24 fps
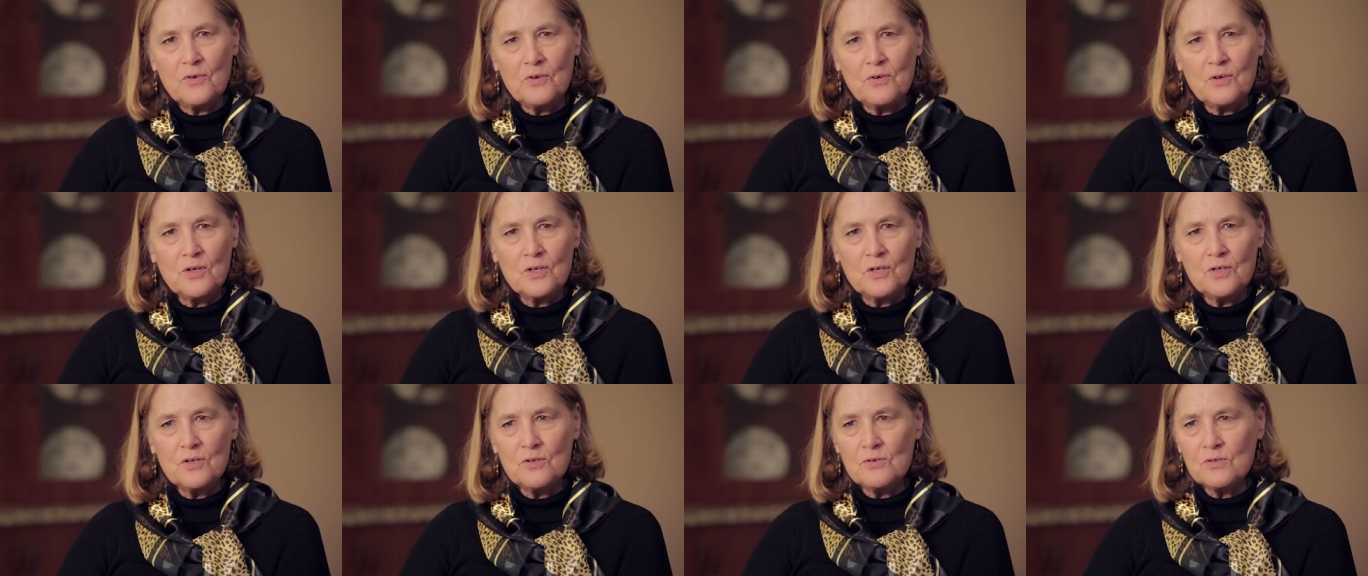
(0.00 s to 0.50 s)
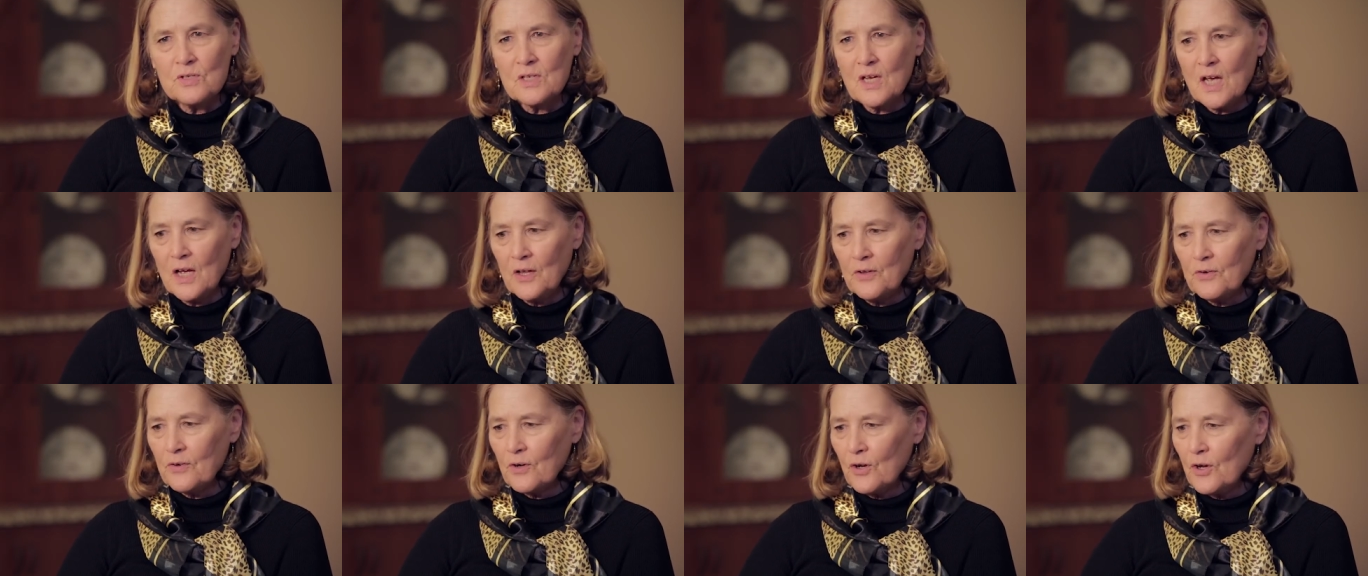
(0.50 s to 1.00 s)
You can use
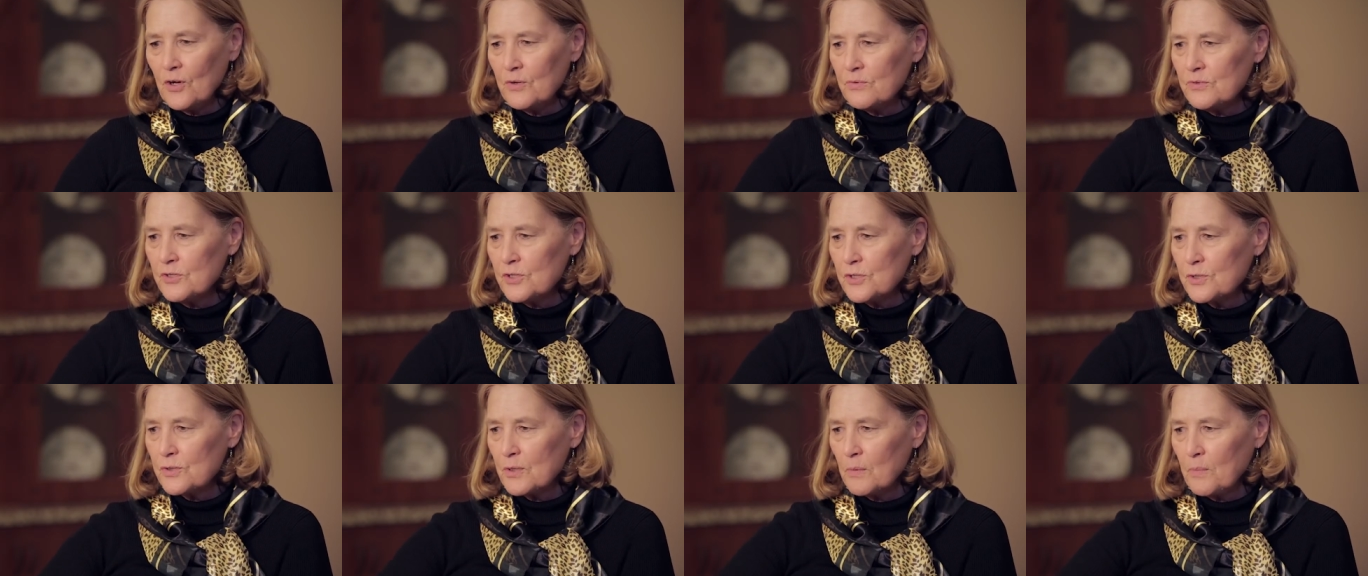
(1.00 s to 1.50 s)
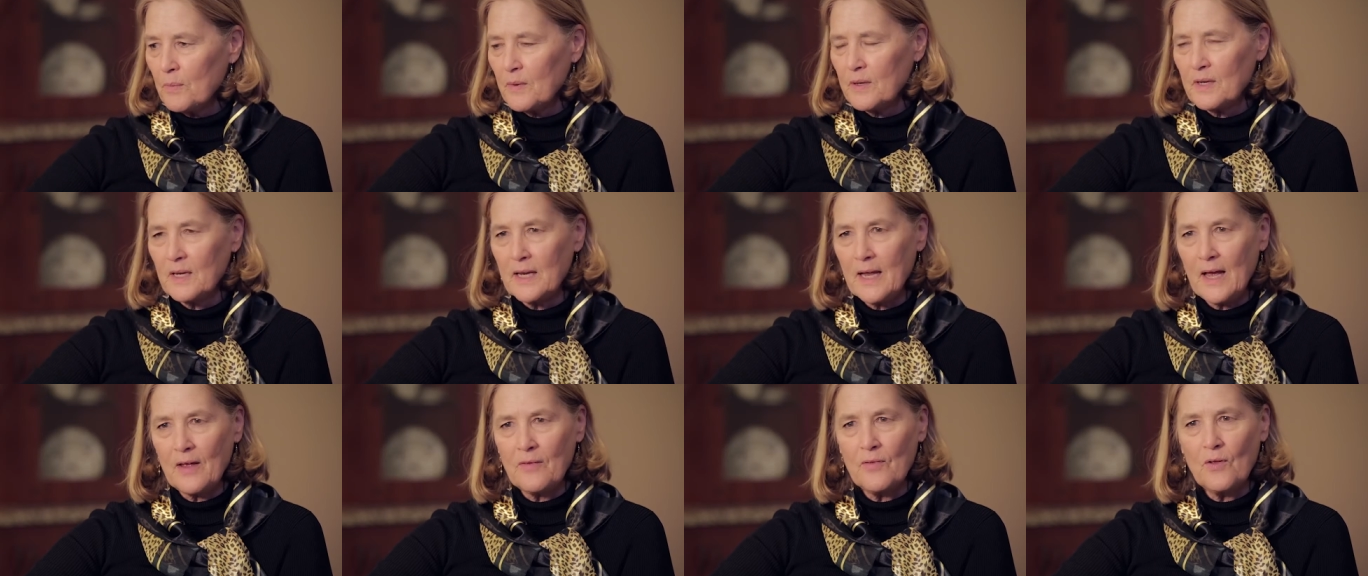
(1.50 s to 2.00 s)
color code
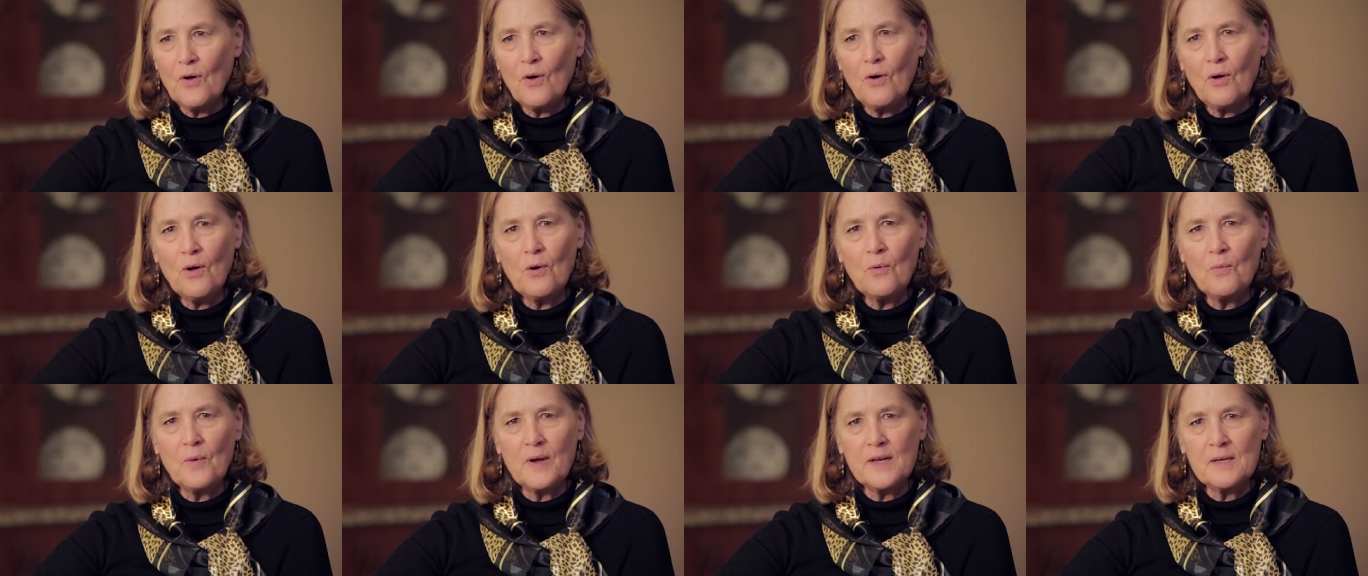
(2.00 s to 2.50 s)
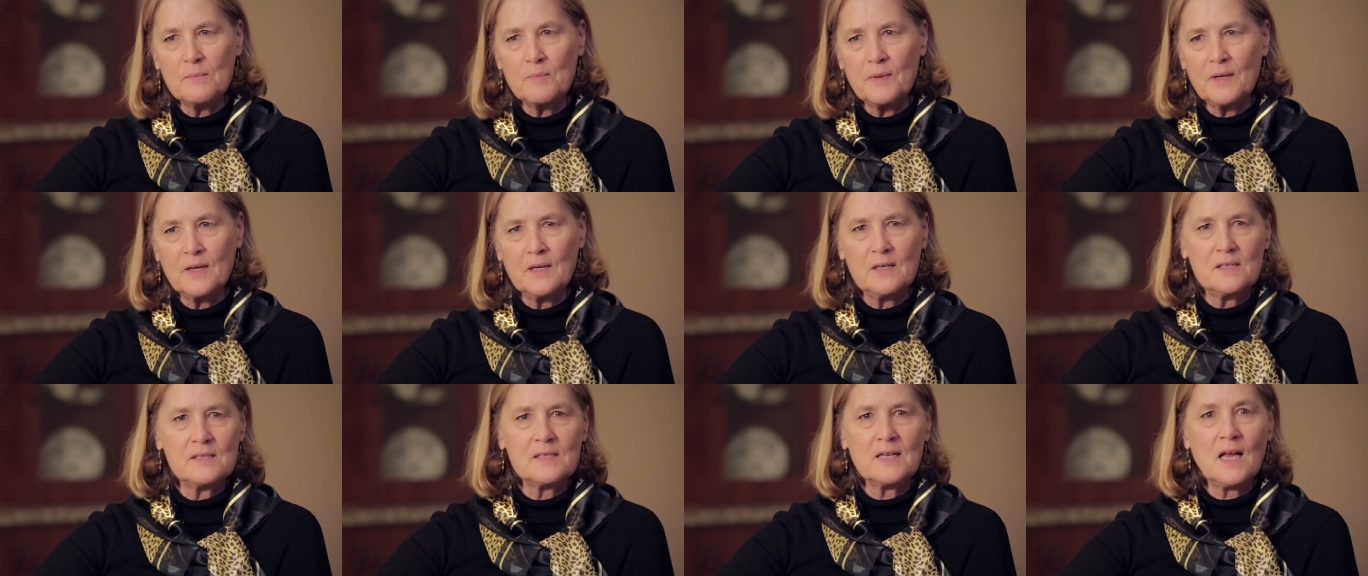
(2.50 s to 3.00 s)
stripping down the hallway
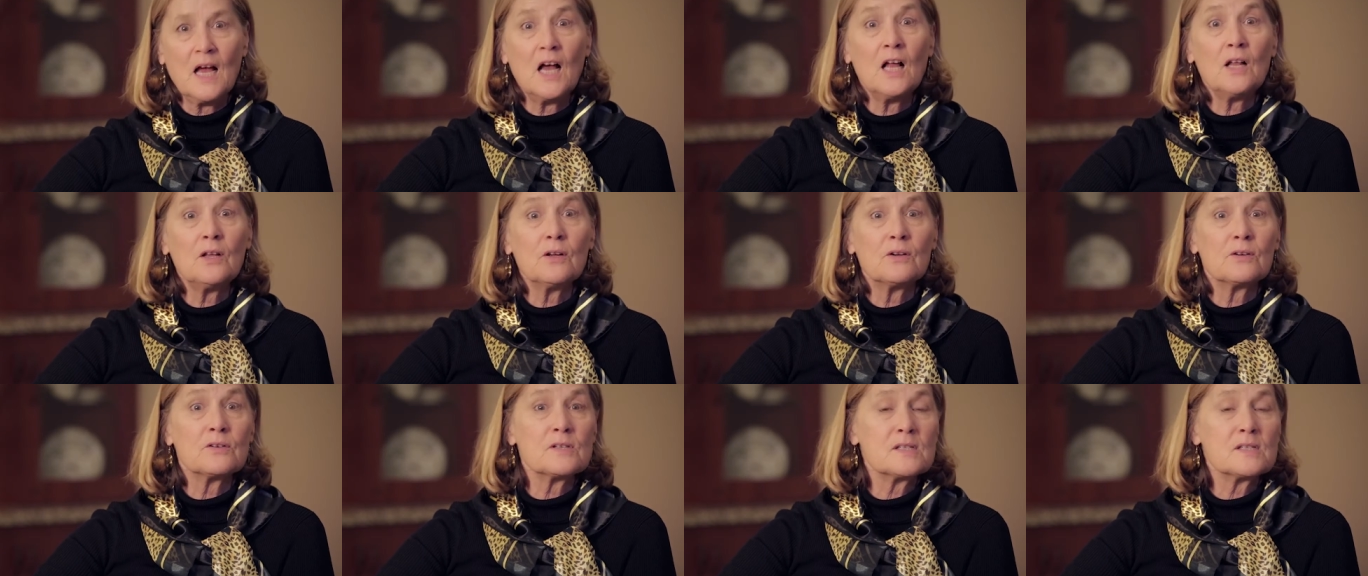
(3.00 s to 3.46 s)
because color,